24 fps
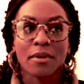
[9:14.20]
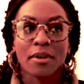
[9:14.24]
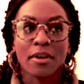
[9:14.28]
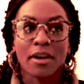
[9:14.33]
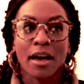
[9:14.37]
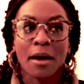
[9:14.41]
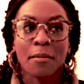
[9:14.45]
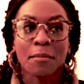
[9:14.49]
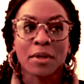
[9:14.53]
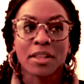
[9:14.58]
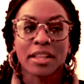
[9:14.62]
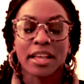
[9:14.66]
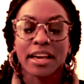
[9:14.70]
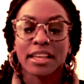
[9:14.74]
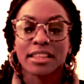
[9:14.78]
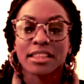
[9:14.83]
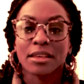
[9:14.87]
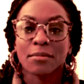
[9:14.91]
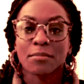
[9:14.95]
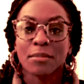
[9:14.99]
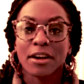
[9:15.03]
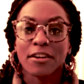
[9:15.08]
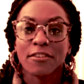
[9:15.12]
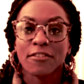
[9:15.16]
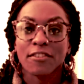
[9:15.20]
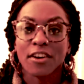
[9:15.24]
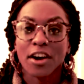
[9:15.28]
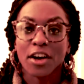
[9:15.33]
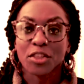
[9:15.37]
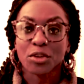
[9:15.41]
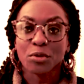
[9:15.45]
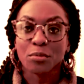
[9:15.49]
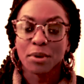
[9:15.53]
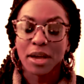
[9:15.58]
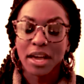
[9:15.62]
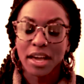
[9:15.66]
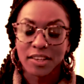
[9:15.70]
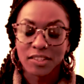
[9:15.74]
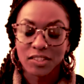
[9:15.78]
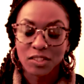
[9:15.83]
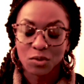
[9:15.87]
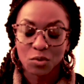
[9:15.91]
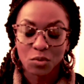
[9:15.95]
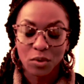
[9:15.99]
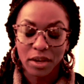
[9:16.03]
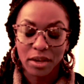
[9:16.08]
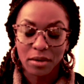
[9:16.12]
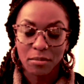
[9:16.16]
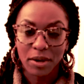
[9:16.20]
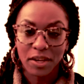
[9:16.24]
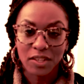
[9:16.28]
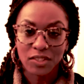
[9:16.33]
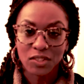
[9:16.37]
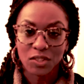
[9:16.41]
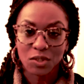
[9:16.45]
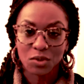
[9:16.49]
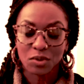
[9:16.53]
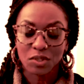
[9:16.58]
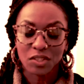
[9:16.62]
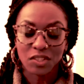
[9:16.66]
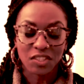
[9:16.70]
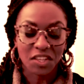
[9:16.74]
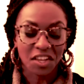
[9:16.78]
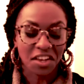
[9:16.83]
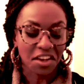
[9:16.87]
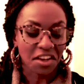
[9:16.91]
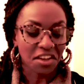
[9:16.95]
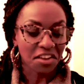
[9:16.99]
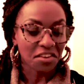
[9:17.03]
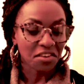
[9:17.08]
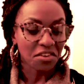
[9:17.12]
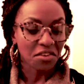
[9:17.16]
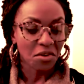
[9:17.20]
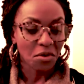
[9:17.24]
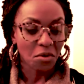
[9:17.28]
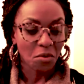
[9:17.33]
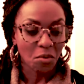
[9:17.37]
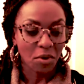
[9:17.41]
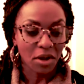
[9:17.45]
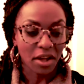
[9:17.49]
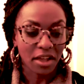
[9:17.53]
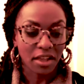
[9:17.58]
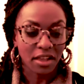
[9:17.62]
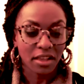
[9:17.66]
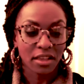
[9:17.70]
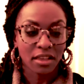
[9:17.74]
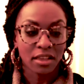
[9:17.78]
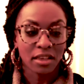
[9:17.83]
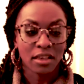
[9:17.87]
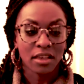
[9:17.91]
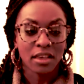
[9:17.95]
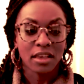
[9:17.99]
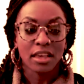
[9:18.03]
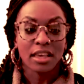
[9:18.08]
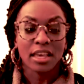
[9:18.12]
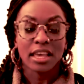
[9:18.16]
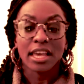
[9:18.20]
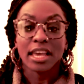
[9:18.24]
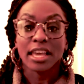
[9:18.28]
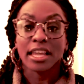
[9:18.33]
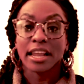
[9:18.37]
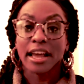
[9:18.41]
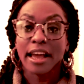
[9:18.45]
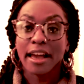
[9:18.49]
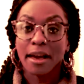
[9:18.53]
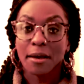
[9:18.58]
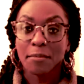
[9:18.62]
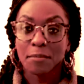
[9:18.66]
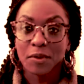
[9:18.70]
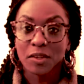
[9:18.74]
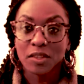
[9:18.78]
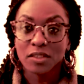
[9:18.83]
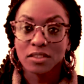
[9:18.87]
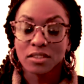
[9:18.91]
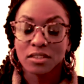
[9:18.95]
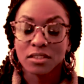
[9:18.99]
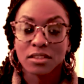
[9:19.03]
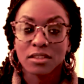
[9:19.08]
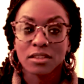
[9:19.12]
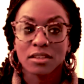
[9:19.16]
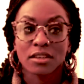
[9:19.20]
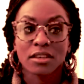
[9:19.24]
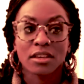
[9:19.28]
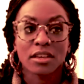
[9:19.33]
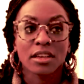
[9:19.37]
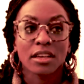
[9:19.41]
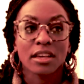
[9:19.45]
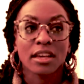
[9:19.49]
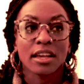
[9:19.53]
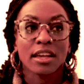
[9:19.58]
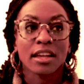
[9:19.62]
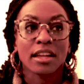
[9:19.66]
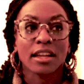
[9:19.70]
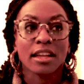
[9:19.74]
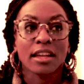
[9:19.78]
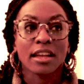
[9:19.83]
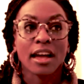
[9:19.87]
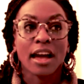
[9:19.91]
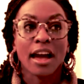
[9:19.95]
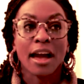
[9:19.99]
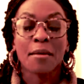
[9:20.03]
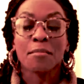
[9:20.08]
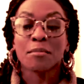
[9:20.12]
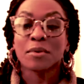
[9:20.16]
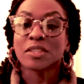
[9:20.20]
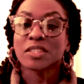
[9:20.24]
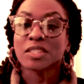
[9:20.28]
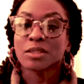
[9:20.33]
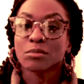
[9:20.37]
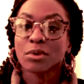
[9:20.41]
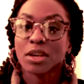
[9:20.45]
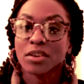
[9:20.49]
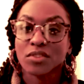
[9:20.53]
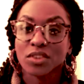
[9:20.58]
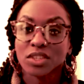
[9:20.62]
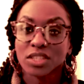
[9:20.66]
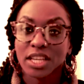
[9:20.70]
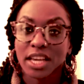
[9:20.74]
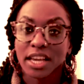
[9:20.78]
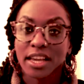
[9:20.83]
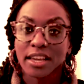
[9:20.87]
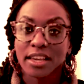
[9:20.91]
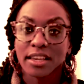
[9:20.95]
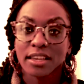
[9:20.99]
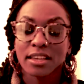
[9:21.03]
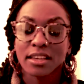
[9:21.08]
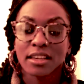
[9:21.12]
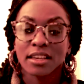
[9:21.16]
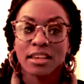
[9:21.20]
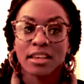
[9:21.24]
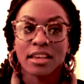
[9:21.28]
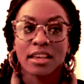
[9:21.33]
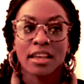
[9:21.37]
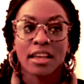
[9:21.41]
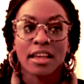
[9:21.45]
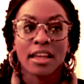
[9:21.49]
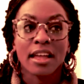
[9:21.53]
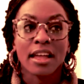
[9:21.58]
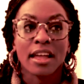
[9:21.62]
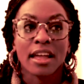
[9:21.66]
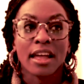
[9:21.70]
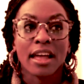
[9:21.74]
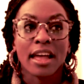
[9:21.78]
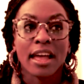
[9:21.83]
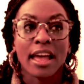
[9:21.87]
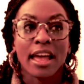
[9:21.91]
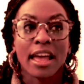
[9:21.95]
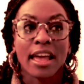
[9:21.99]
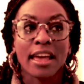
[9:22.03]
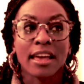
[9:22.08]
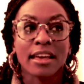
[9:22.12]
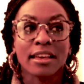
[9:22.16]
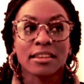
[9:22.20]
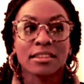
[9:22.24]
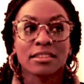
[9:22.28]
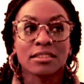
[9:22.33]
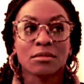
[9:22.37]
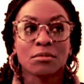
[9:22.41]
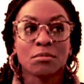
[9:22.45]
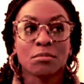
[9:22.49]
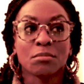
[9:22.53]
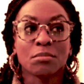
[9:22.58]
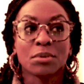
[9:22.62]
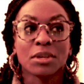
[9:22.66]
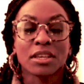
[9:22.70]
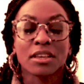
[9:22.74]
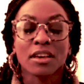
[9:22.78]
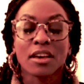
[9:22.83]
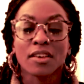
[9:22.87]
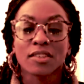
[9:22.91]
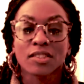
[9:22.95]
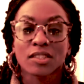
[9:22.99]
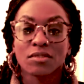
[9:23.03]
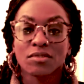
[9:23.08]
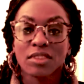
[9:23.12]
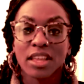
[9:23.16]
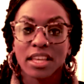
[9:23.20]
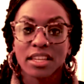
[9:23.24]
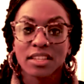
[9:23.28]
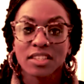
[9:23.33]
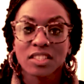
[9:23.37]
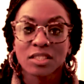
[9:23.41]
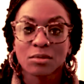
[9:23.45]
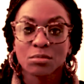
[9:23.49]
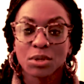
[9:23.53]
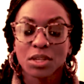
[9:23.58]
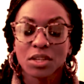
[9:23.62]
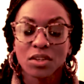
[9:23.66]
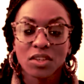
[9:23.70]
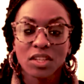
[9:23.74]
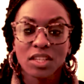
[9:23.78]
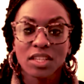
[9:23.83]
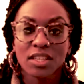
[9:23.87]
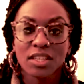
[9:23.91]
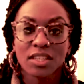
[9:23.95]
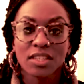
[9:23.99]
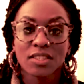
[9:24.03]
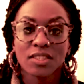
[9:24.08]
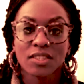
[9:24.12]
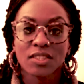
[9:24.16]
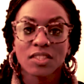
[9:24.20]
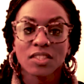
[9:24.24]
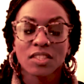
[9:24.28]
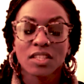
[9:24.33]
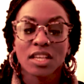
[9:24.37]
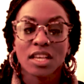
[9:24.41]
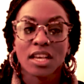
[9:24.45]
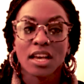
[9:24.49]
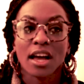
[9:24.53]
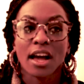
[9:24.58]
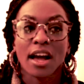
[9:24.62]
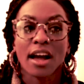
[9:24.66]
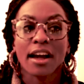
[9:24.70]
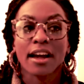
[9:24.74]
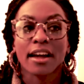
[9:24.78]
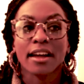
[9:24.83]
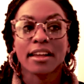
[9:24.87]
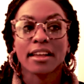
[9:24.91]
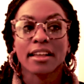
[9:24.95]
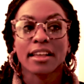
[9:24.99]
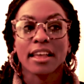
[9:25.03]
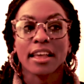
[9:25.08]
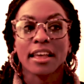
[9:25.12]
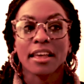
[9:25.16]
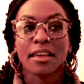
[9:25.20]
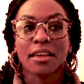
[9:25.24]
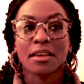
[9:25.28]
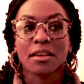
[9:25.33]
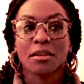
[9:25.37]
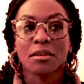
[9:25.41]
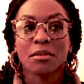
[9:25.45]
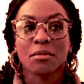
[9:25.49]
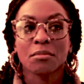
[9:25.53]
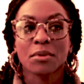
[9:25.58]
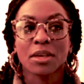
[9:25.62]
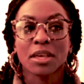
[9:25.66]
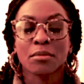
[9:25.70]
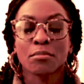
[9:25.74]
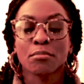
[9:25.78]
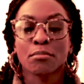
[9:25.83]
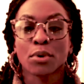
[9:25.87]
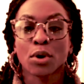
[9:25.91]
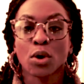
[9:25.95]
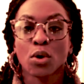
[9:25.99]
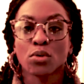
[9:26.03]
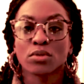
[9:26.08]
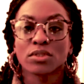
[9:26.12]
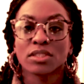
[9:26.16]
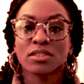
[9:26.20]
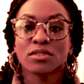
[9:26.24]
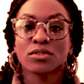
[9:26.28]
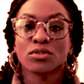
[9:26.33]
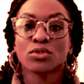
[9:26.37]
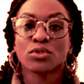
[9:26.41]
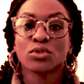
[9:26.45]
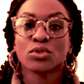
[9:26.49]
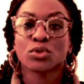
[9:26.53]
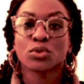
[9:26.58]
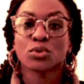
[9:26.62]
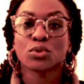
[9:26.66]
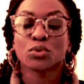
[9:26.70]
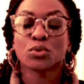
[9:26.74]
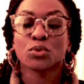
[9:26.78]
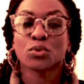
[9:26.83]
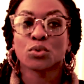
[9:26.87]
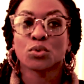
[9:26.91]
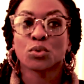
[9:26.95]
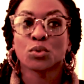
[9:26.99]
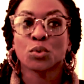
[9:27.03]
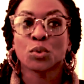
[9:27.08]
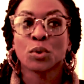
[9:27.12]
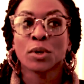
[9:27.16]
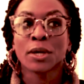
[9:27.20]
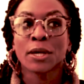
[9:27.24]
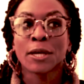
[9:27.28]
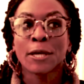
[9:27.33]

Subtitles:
I'm glad that my father passed away by suicide. No way. It happened. I miss him every day. And because of that experience, I am emboldened to